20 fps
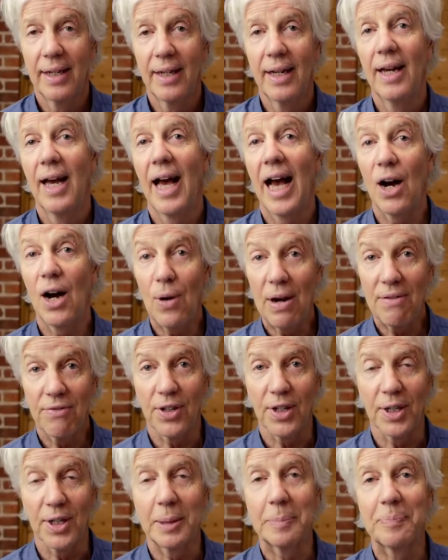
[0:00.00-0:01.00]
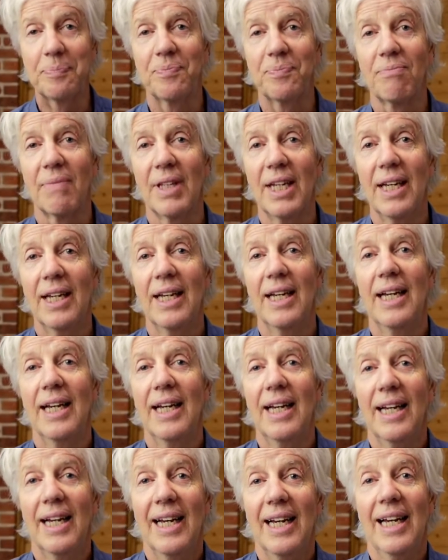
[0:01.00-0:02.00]
However,
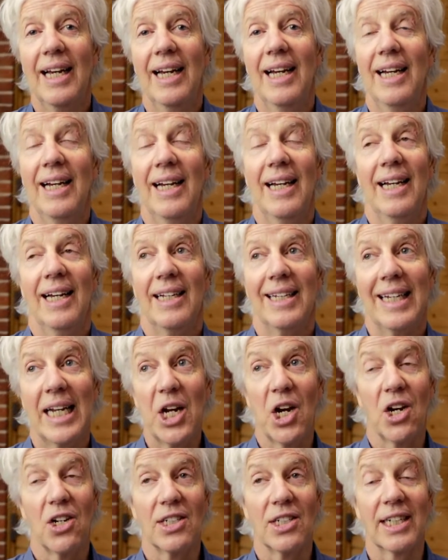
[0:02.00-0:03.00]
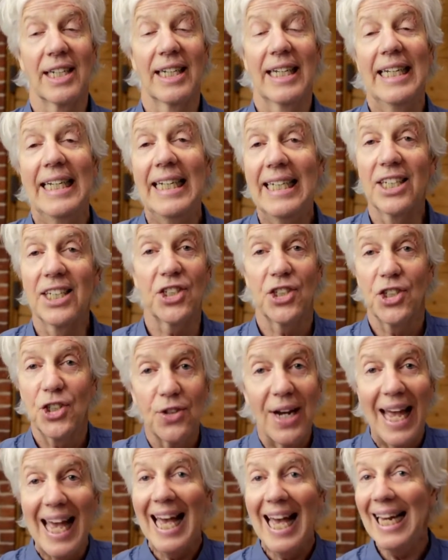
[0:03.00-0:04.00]
he doesn't
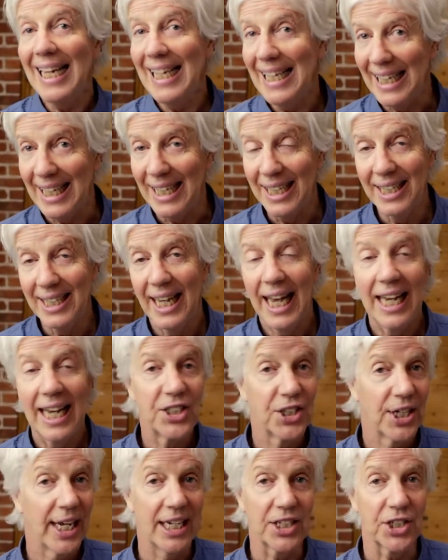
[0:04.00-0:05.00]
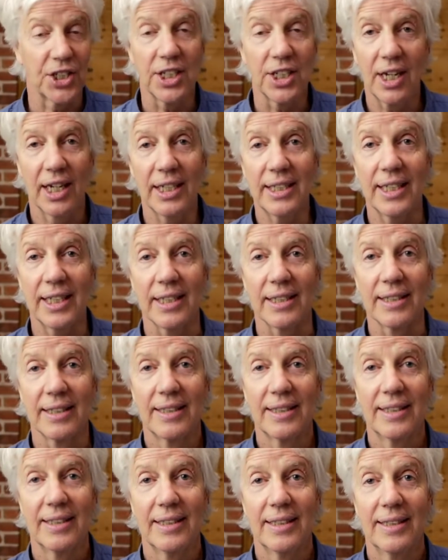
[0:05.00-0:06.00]
do any educational content.
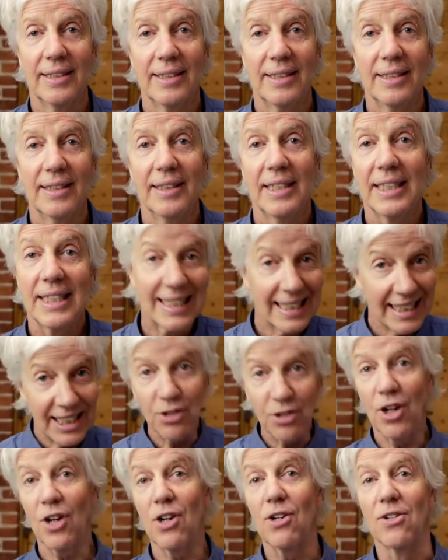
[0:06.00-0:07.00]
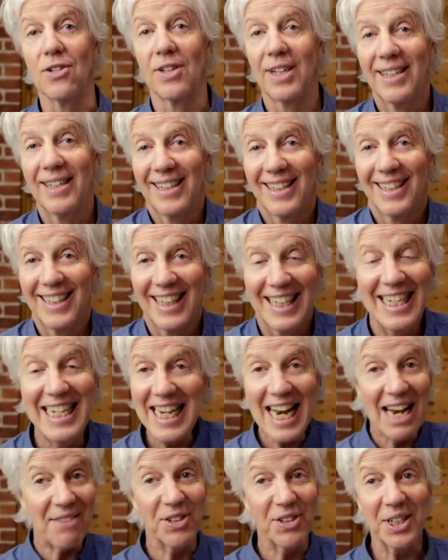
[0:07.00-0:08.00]
Zero. He
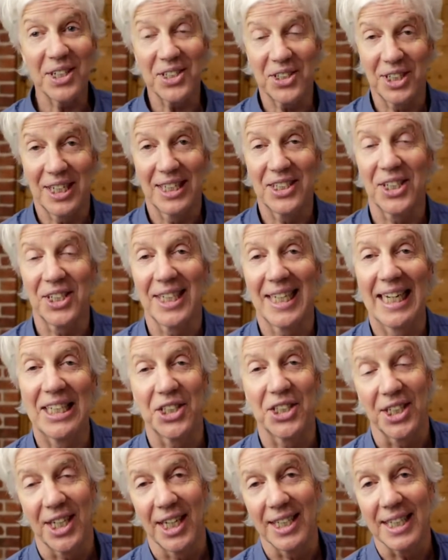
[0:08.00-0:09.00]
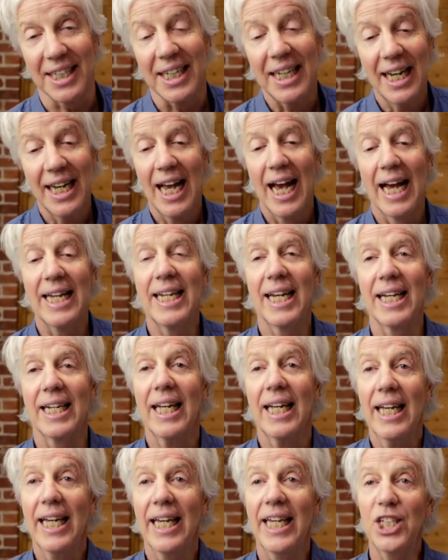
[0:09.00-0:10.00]
never does educational content. And
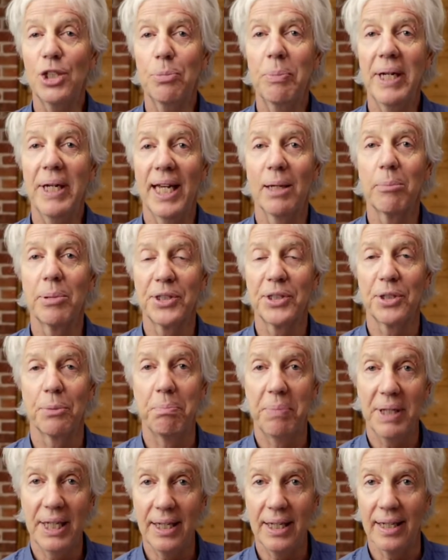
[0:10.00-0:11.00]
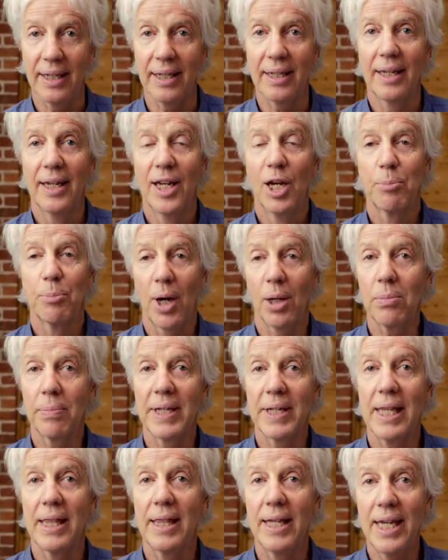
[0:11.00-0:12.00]
yet he's been able to be
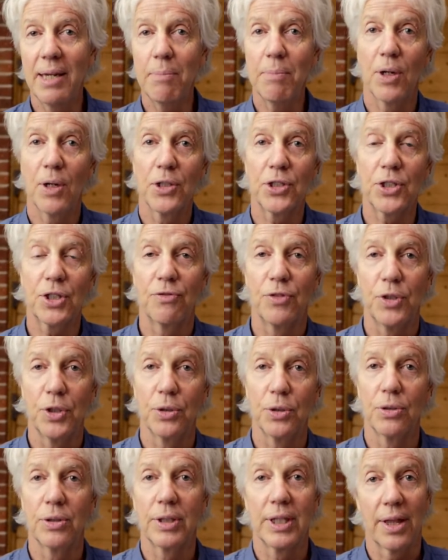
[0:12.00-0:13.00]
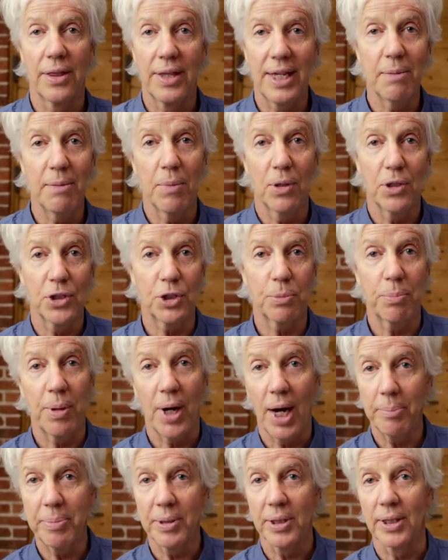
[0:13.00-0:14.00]
probably the most viewed, the most
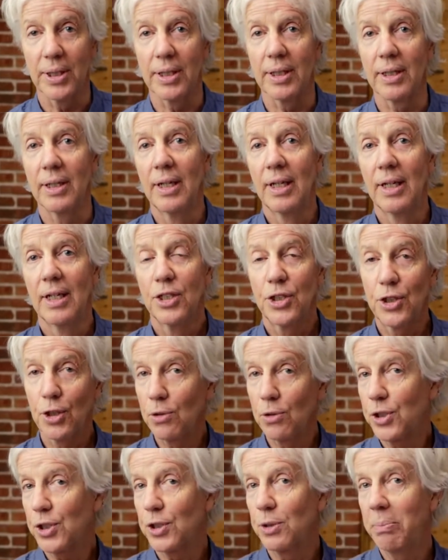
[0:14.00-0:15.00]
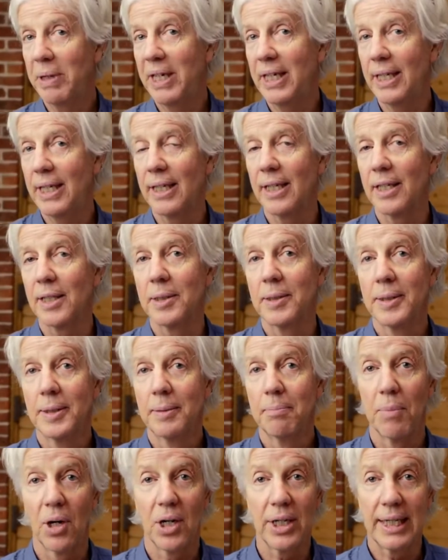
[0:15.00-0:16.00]
popular social media
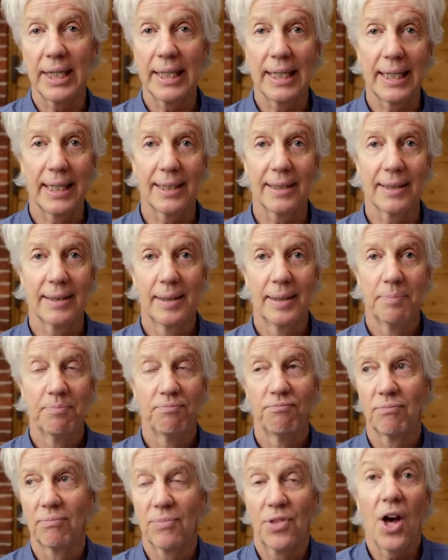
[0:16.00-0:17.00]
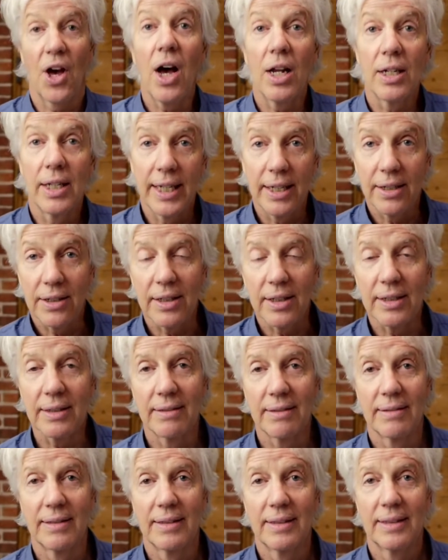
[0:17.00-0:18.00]
marketing thought leader
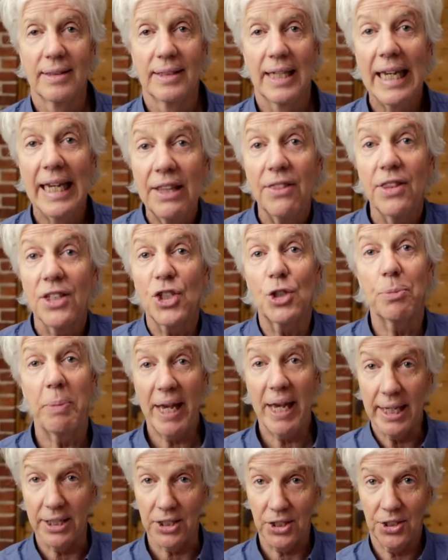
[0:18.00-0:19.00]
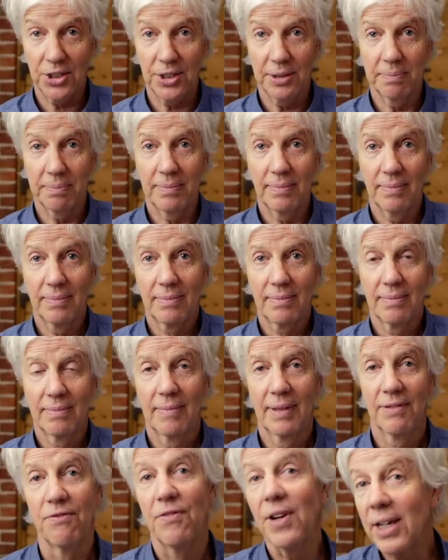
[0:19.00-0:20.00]
in the space.
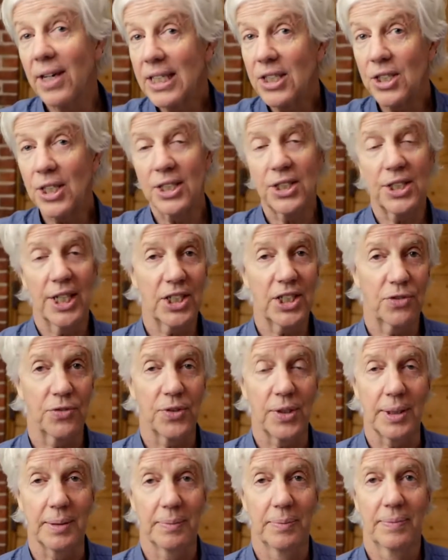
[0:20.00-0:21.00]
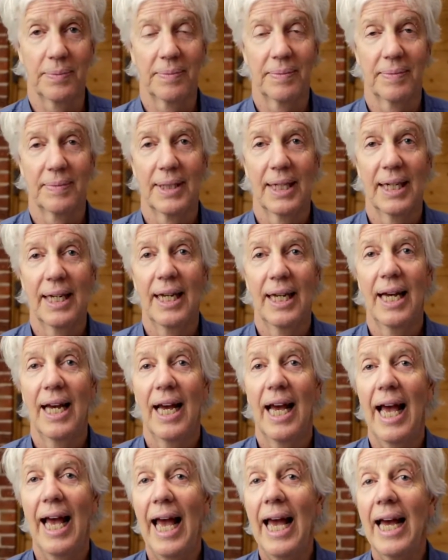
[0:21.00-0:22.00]
Very successful.
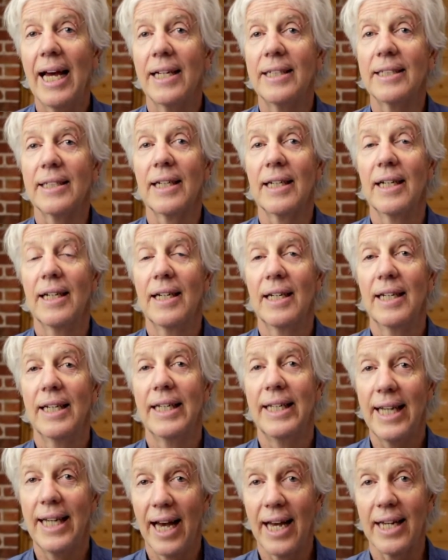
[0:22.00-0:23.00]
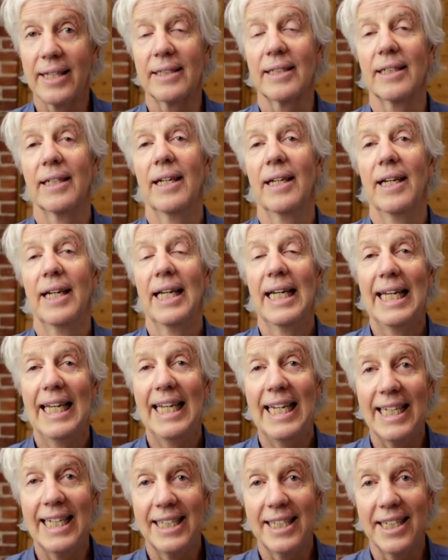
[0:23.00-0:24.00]
And yet
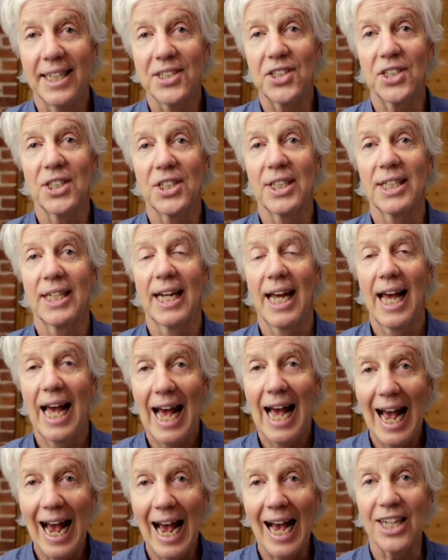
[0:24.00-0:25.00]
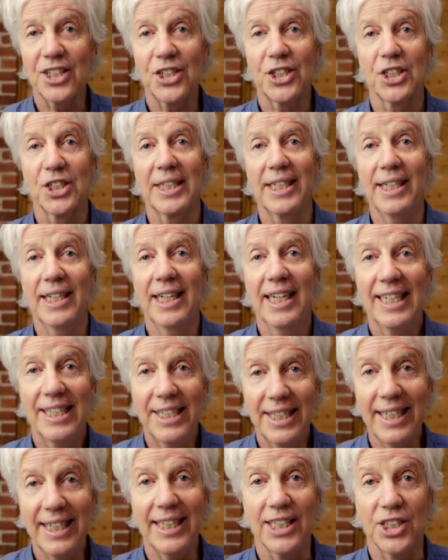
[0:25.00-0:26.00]
he doesn't actually
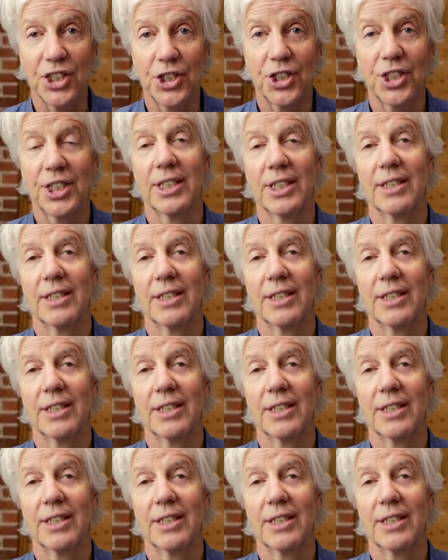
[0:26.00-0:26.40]
teach